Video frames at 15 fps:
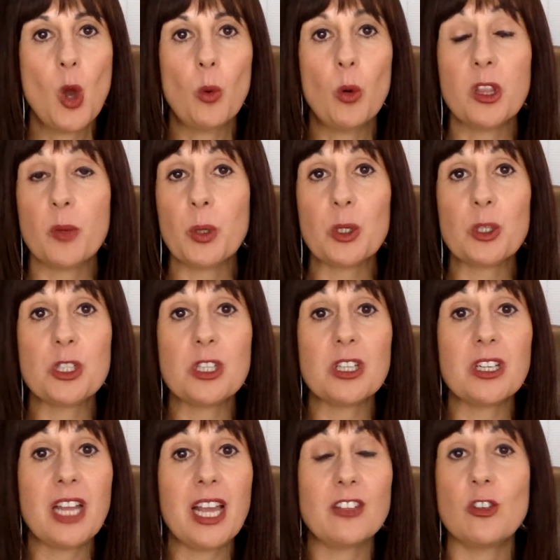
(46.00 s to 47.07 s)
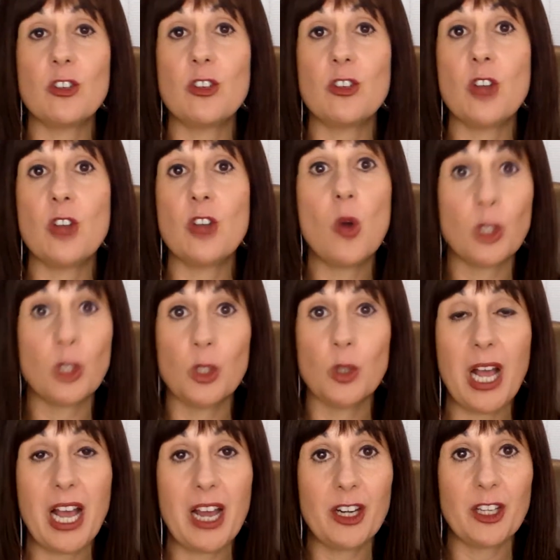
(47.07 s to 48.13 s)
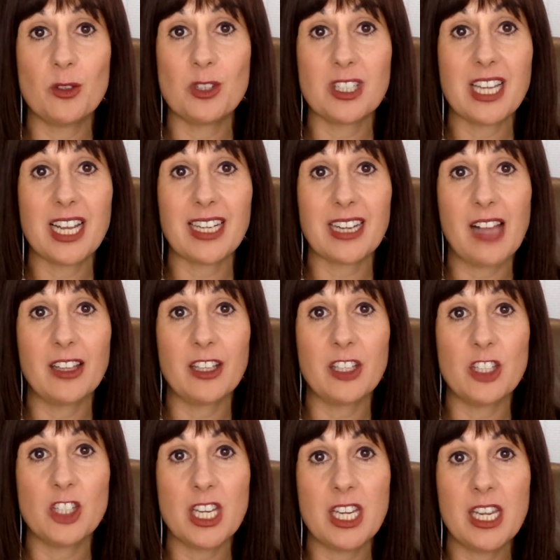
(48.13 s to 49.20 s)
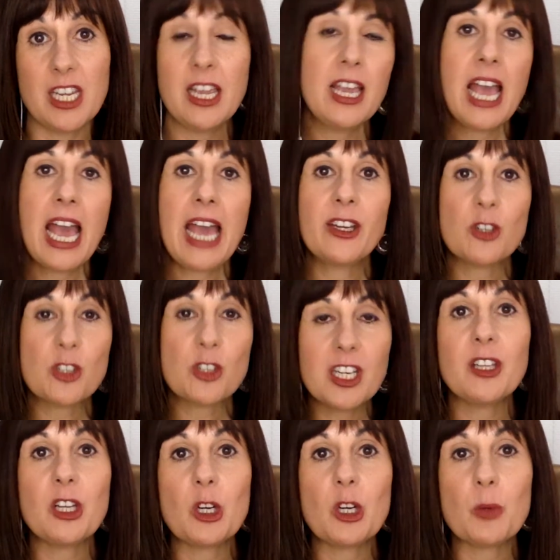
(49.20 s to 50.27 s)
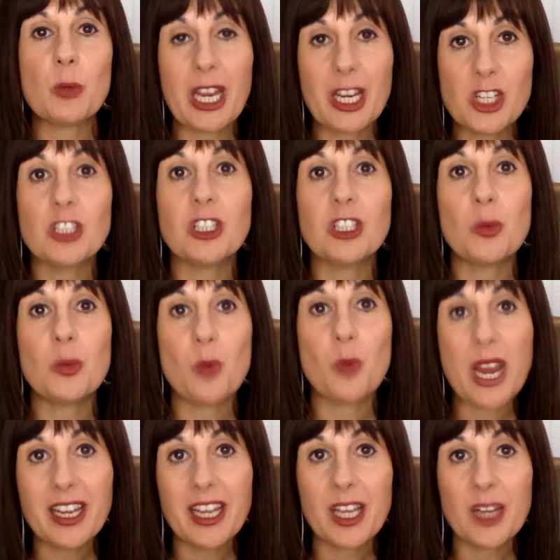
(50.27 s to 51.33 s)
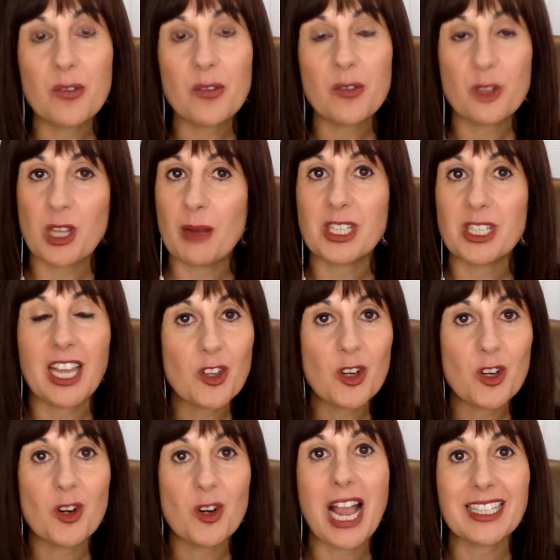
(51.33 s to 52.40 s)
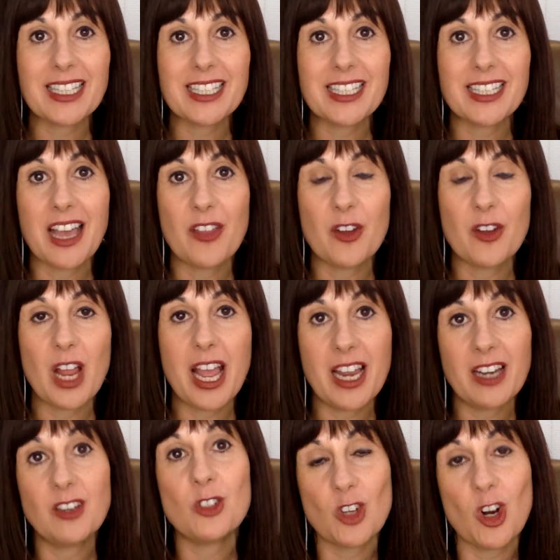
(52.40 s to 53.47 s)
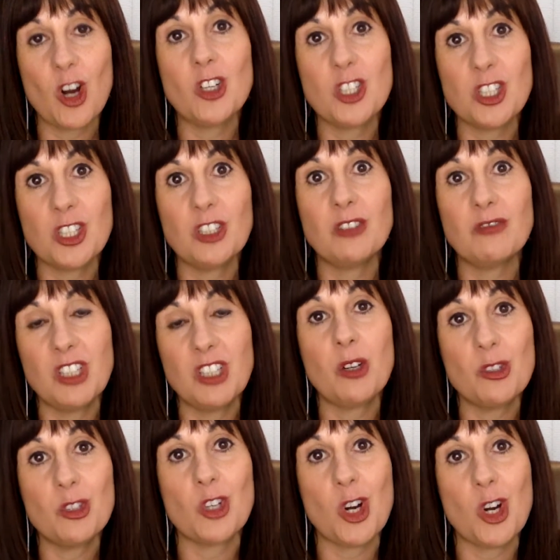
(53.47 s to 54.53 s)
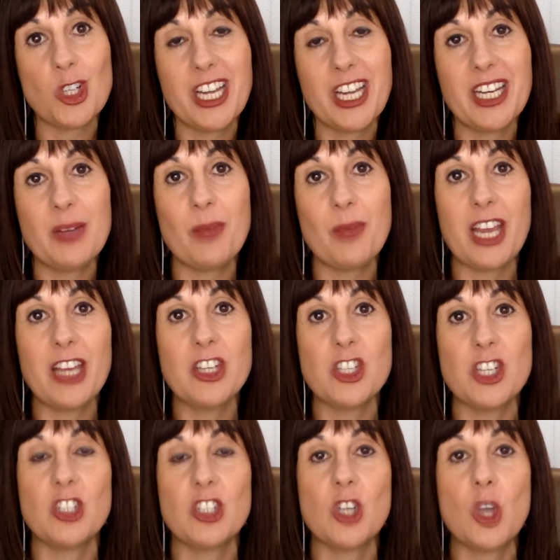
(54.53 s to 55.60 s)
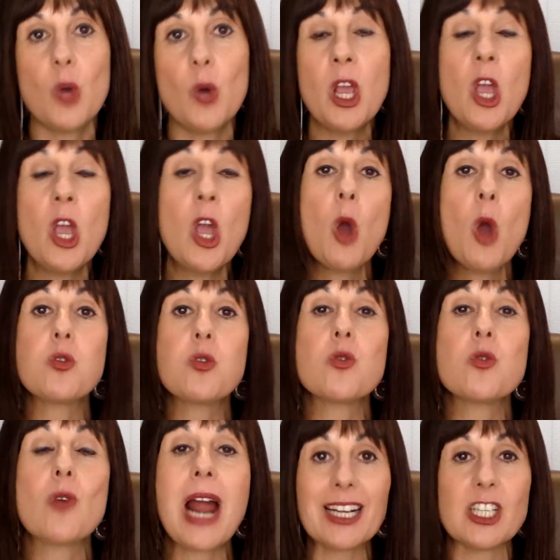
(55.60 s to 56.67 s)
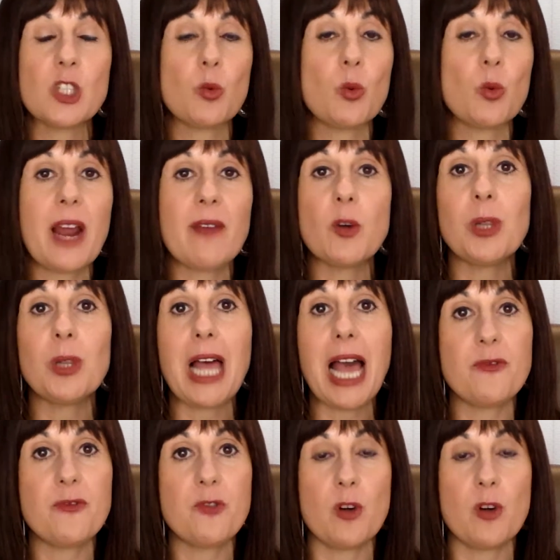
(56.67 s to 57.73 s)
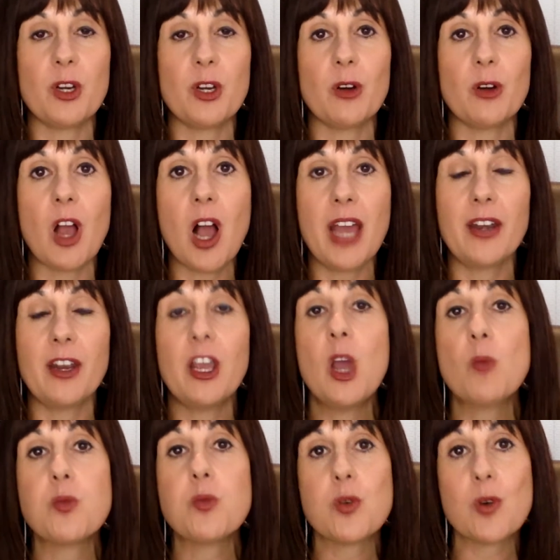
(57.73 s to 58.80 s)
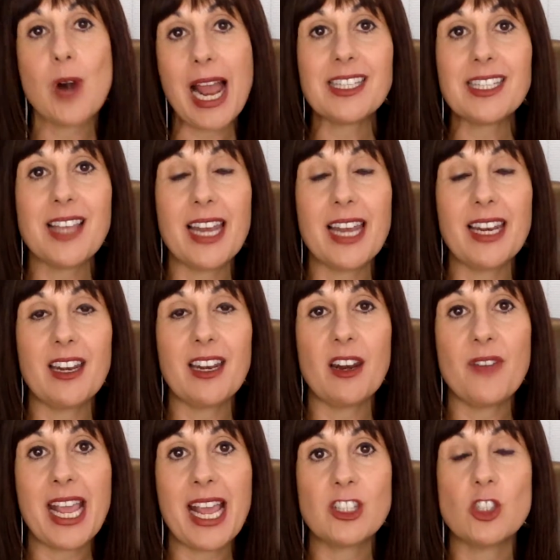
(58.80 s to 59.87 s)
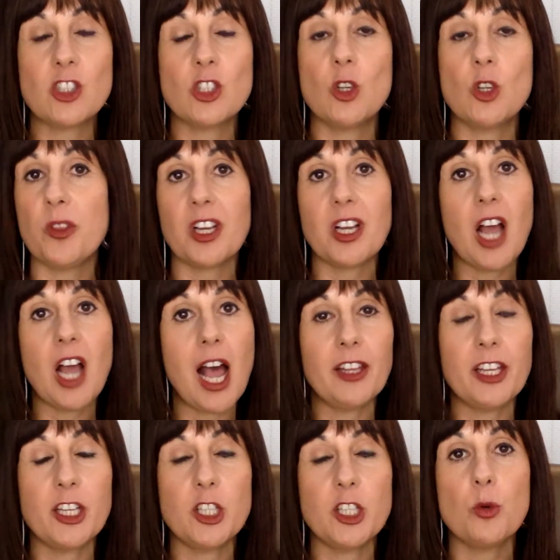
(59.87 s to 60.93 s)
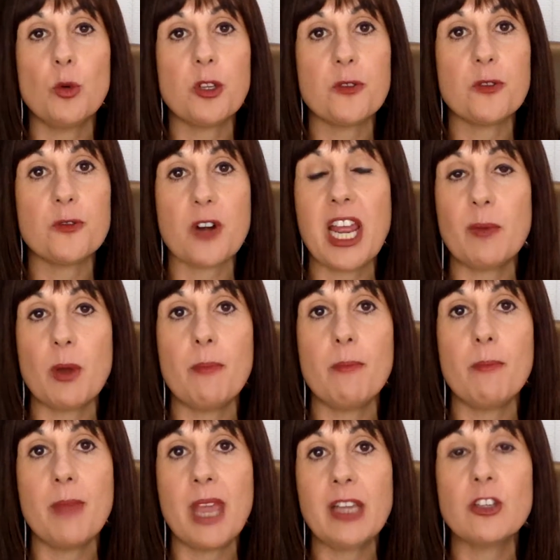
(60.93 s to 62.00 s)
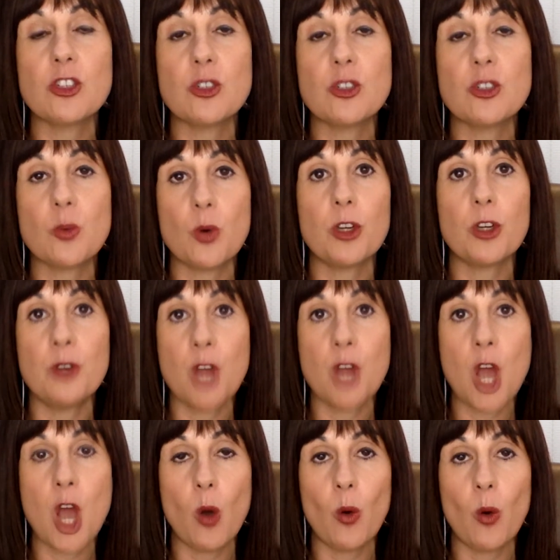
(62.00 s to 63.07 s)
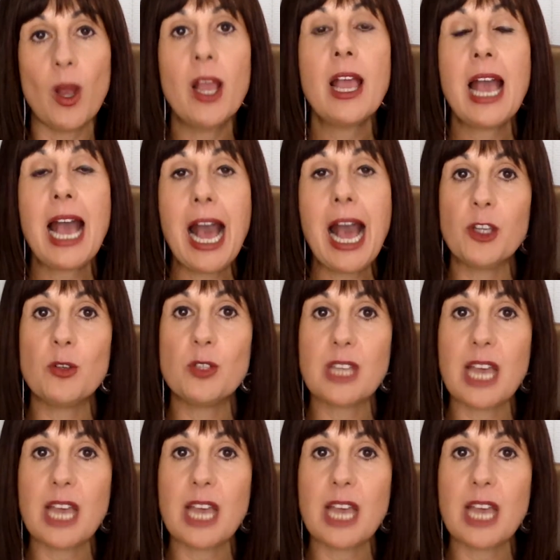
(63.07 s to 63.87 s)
where the person has no clue how to use the technology and you're sitting there patiently waiting for them to get their act together and you start to get impatient. So practice whatever platform you're on. Practice that in advance, do it with a colleague, do it with a friend, but make sure you know how to use